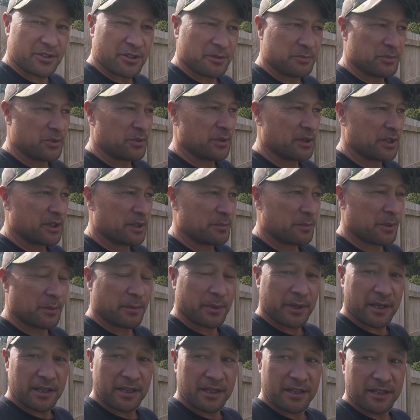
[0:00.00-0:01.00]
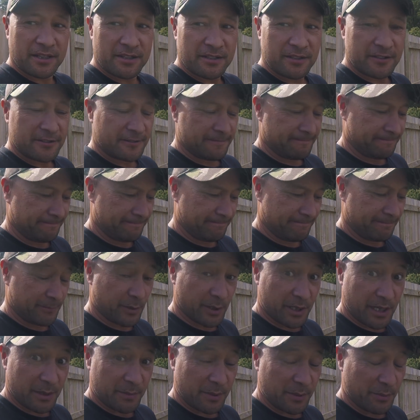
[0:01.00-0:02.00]
I'm doing it in my backyard is I
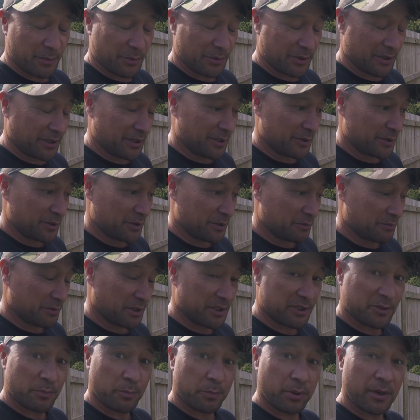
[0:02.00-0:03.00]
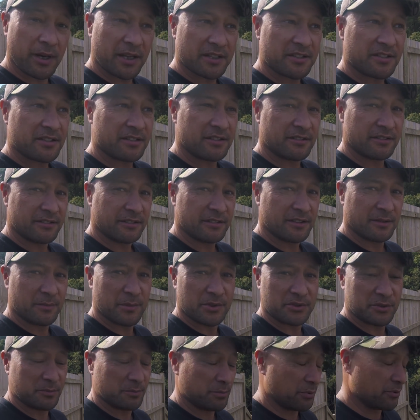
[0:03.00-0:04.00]
can't be bothered going to the range. Plus, the
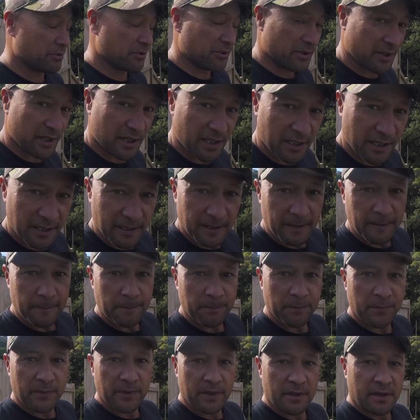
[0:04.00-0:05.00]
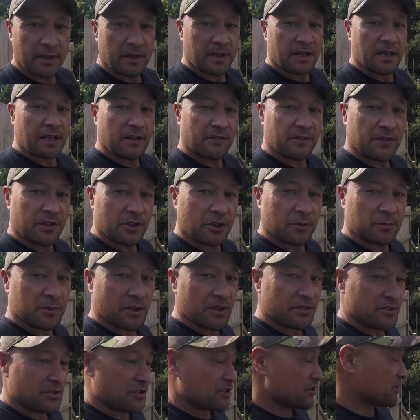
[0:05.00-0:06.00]
most important thing, everything I'm
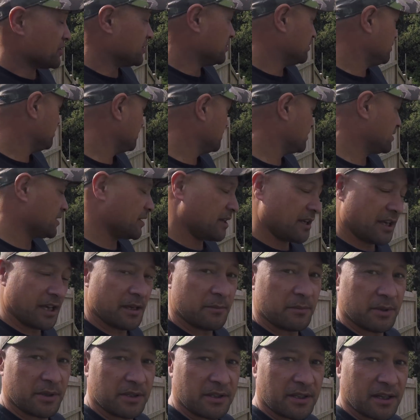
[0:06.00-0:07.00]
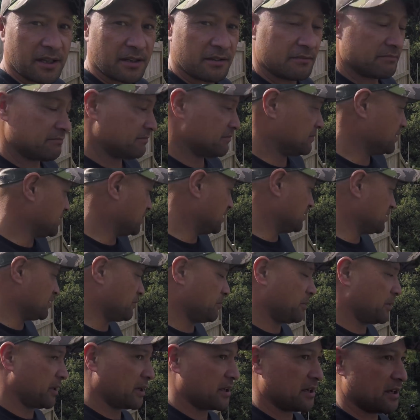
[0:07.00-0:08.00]
going to show you can be done in your
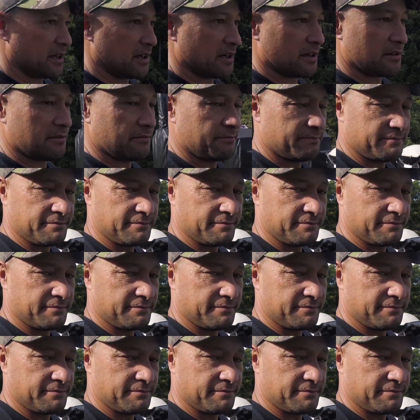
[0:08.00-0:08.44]
backyard